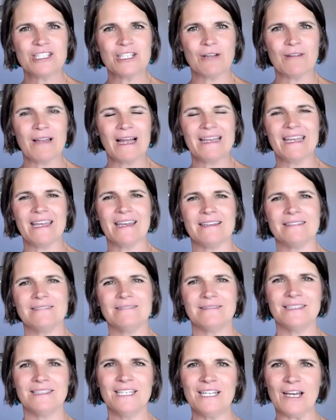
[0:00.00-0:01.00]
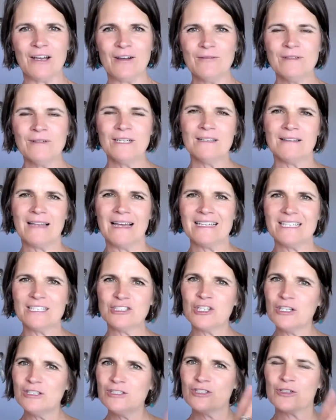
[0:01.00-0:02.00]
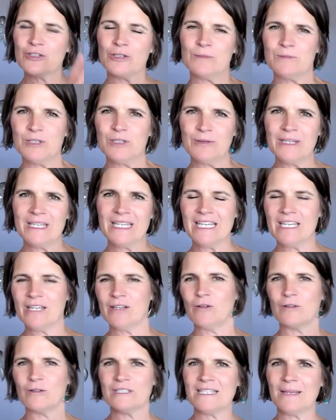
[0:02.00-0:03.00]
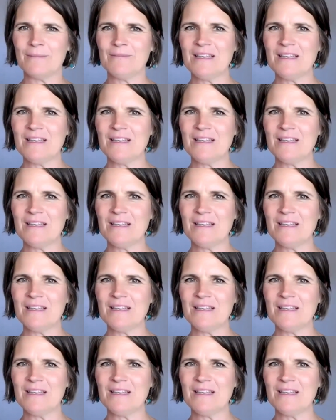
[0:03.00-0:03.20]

like a church group doing it or something.